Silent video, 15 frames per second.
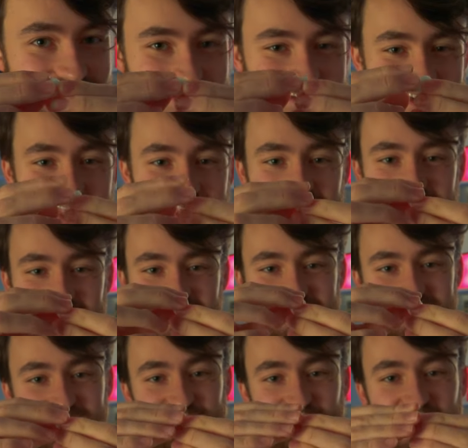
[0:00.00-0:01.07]
little click
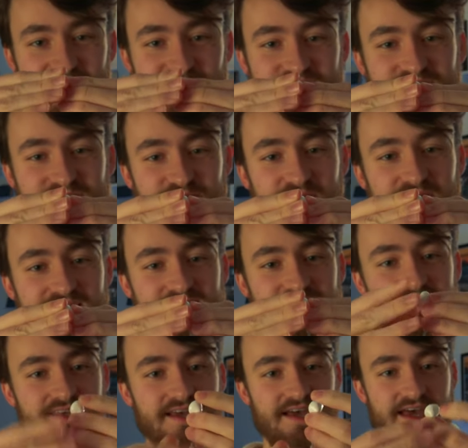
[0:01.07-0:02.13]
as it all goes into
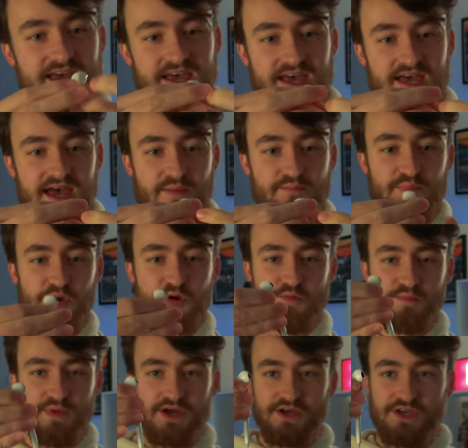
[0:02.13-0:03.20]
place. And
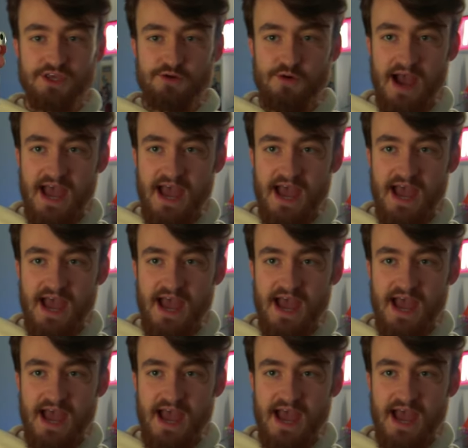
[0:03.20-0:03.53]
boom, you